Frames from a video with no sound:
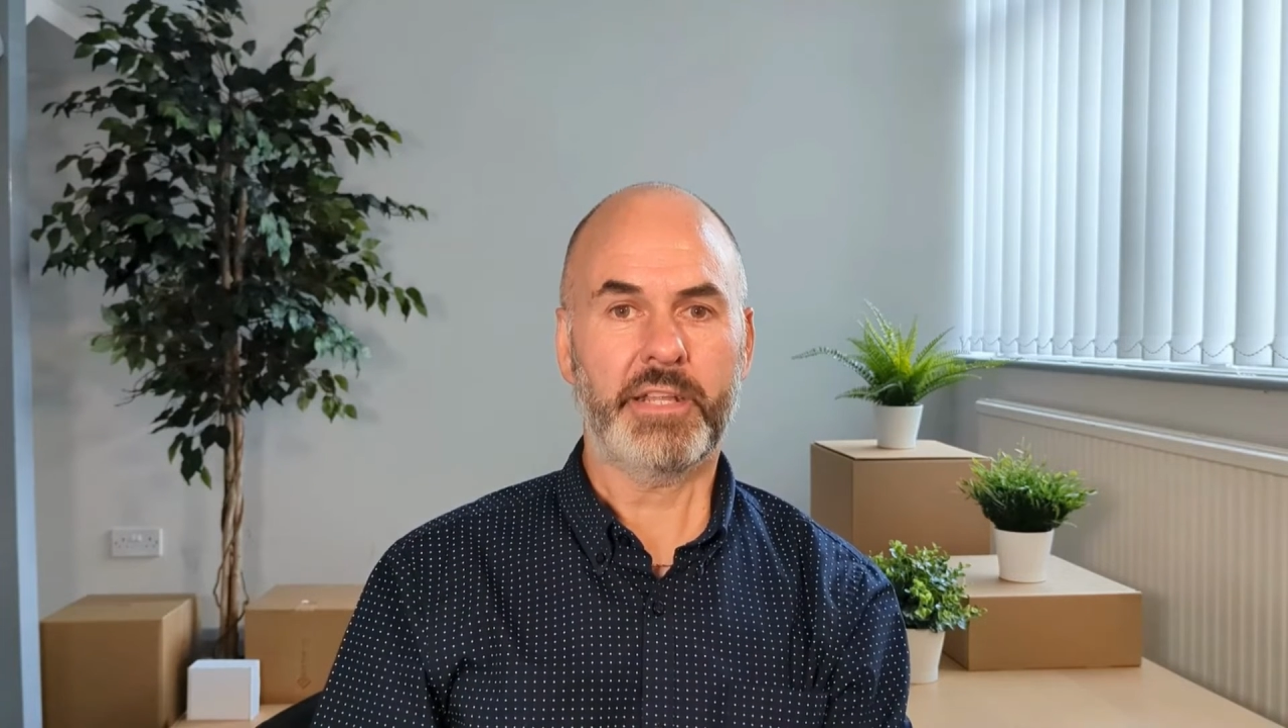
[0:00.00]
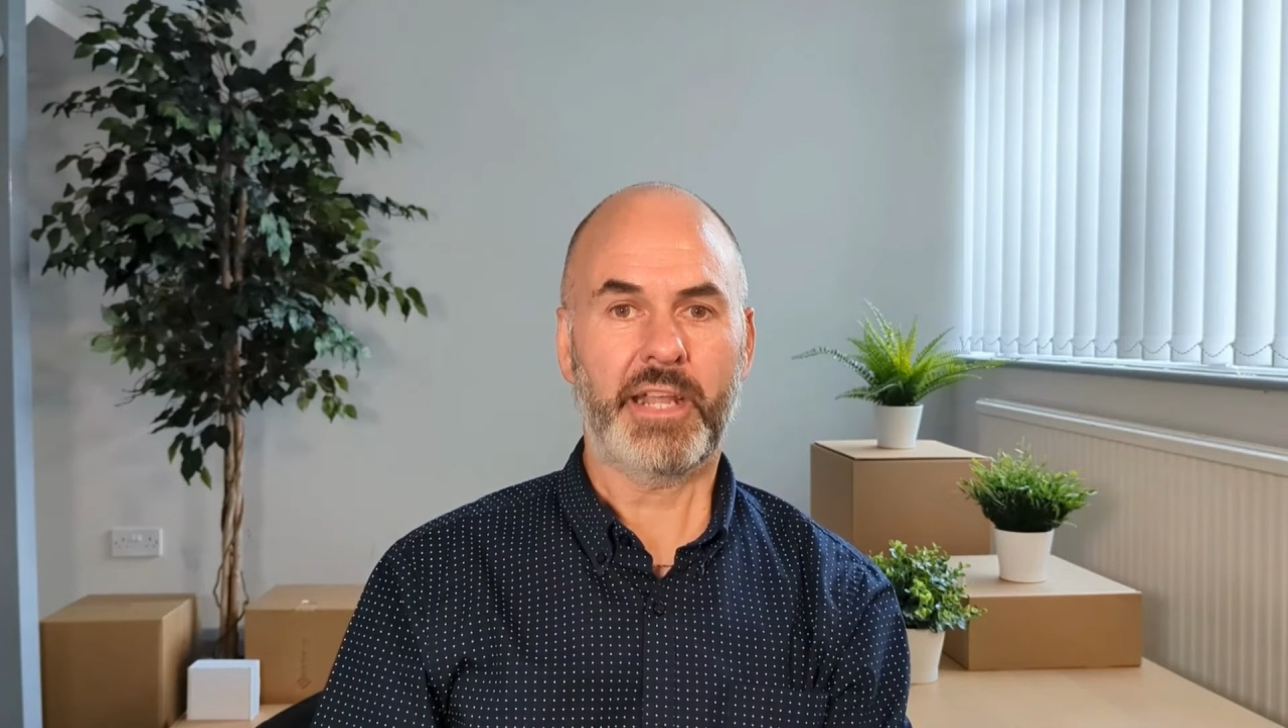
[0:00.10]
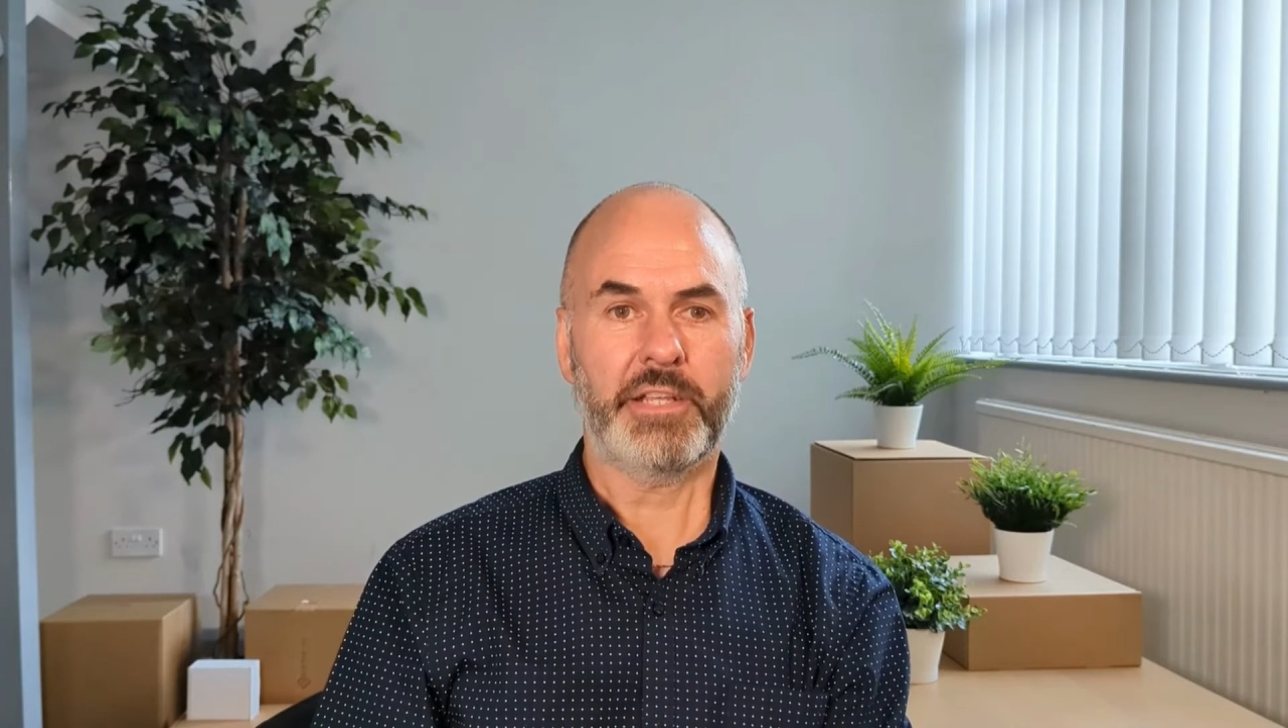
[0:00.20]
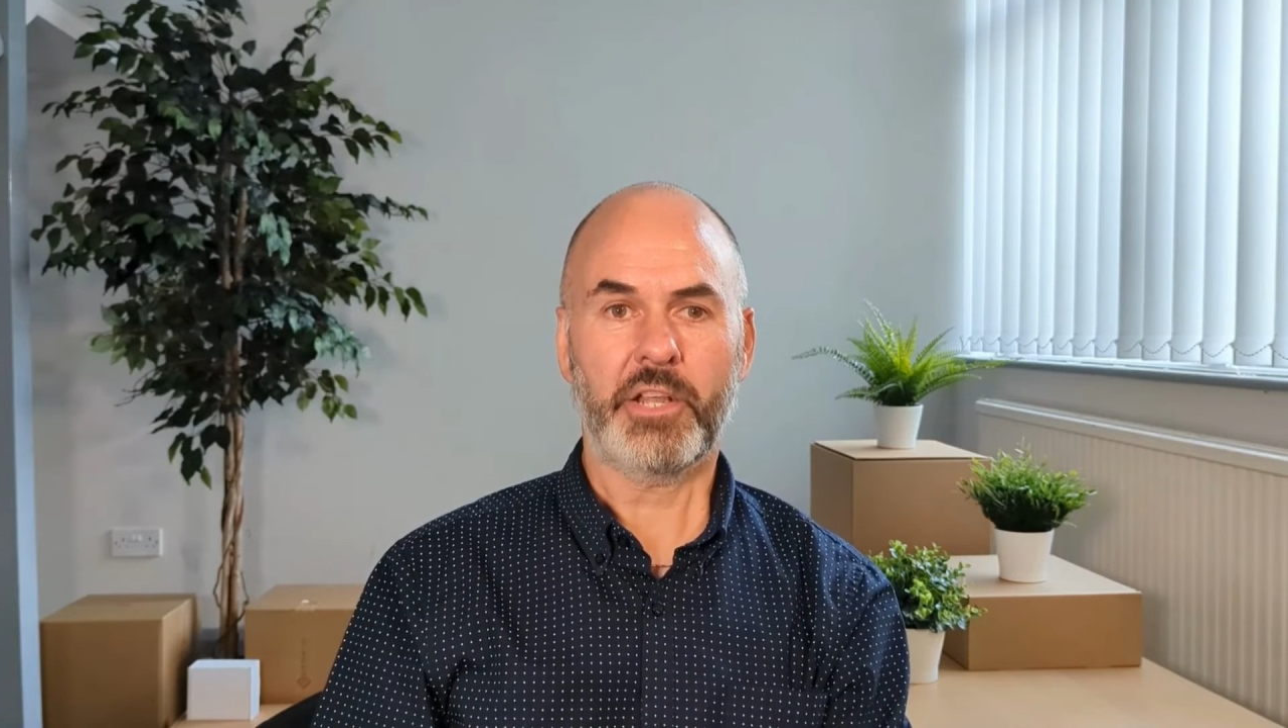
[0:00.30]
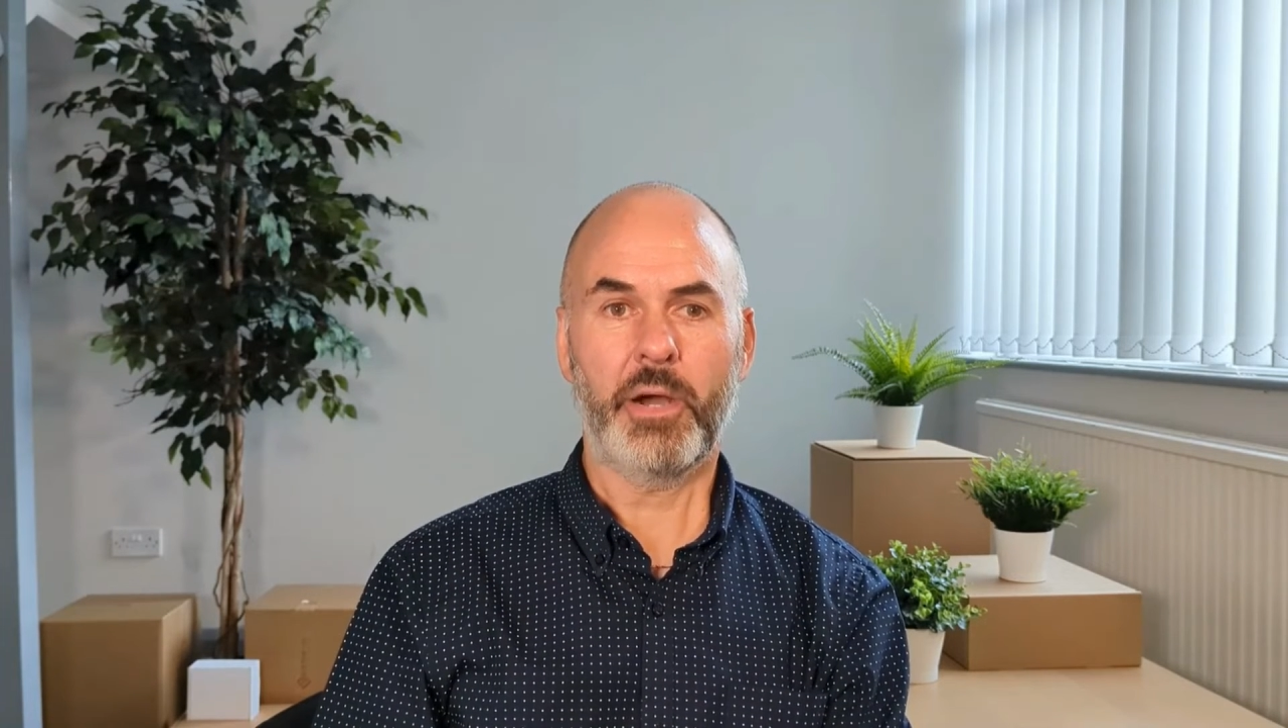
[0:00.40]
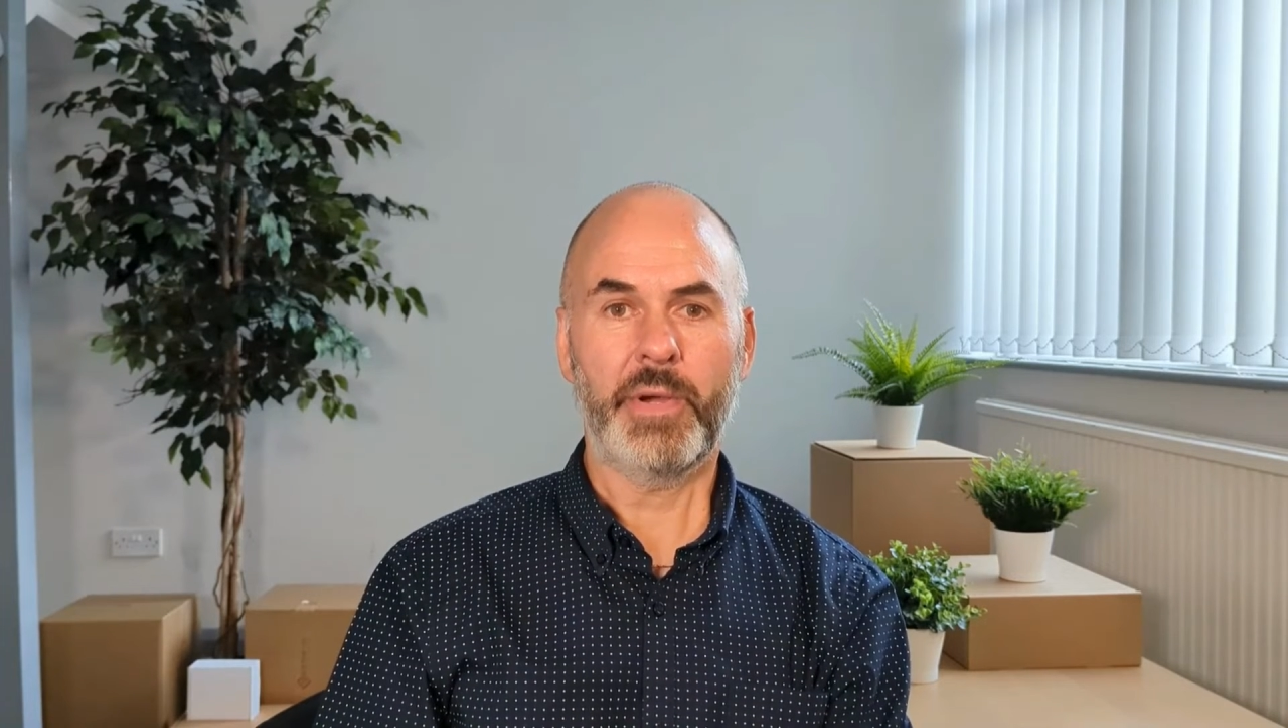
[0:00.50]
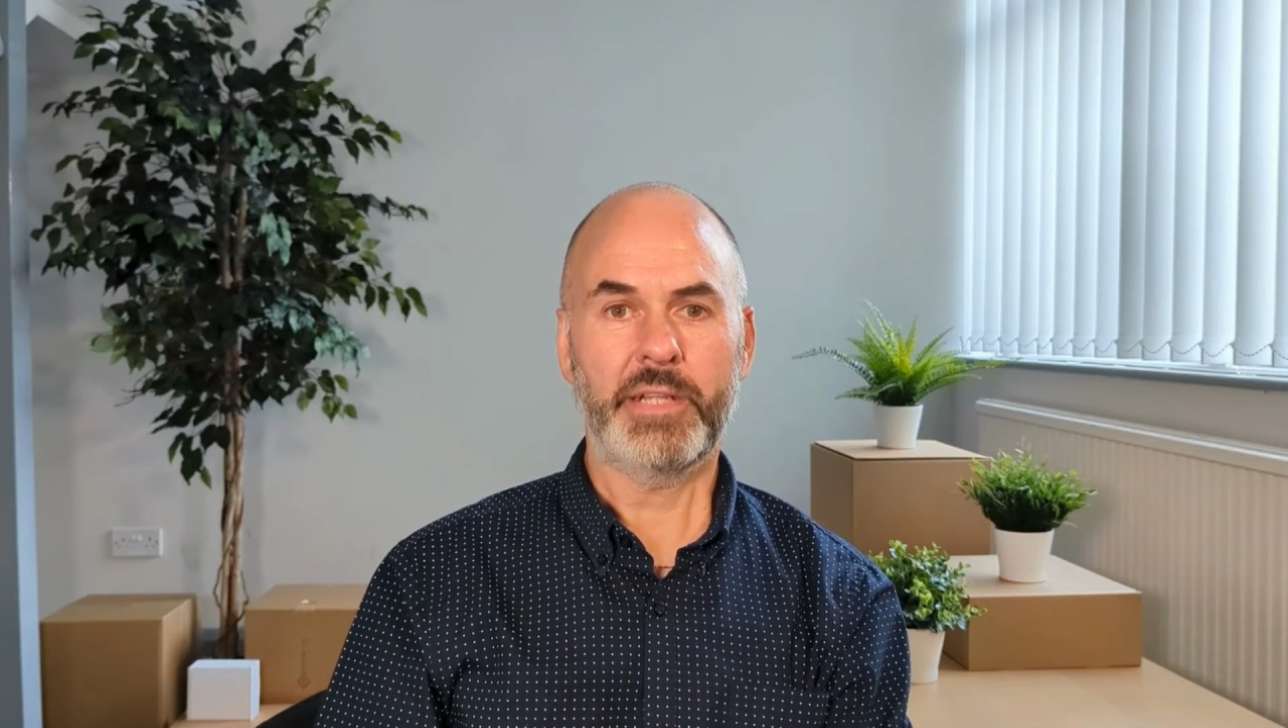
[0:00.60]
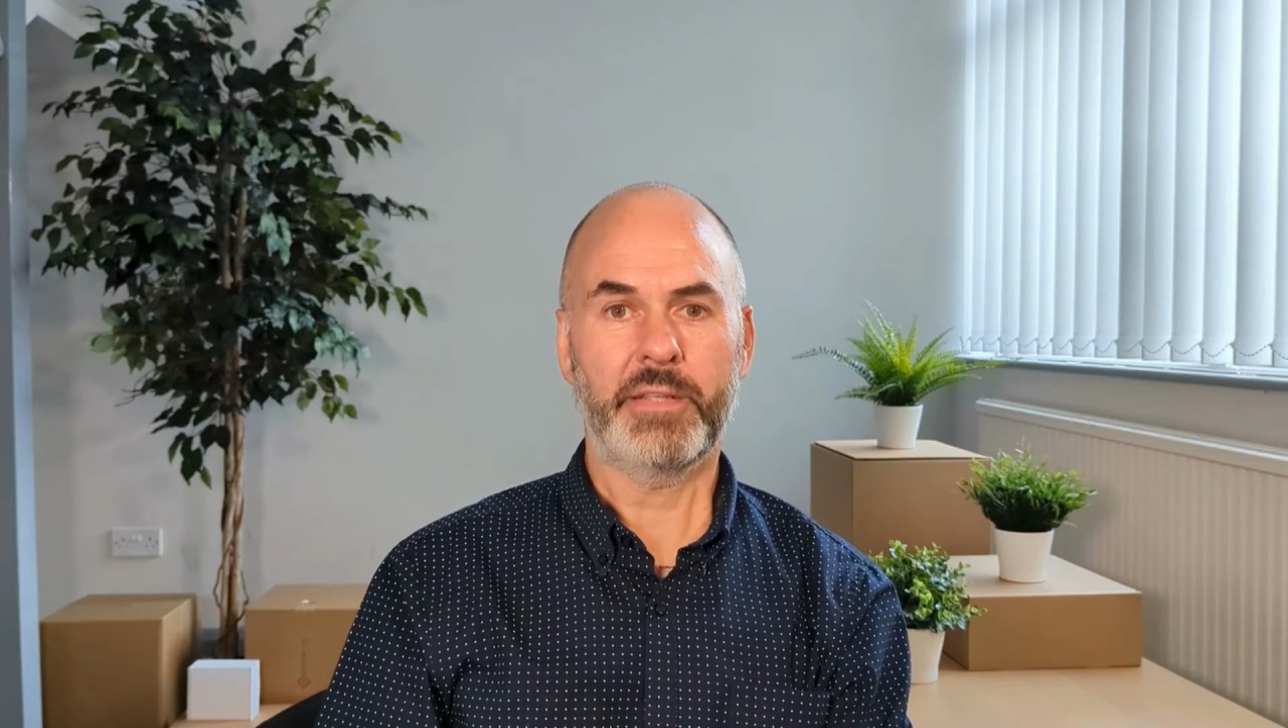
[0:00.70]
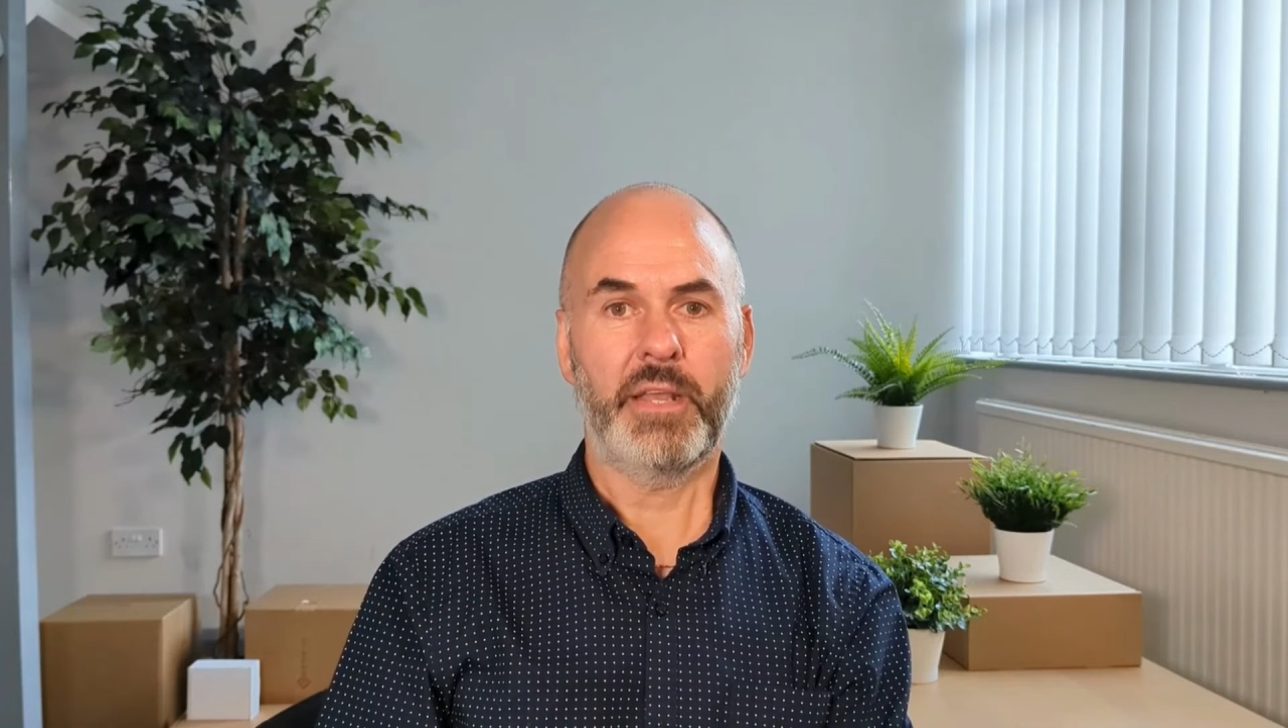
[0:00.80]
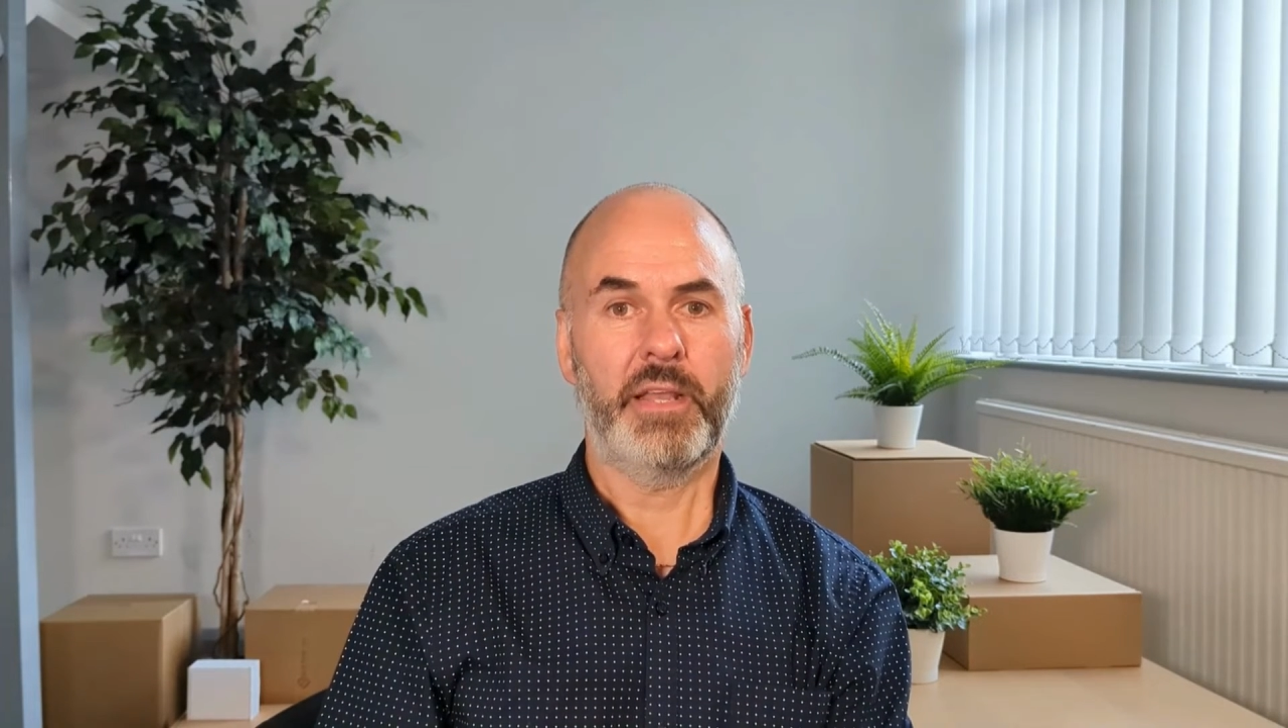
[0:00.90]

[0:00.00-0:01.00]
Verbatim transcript: and add a comment,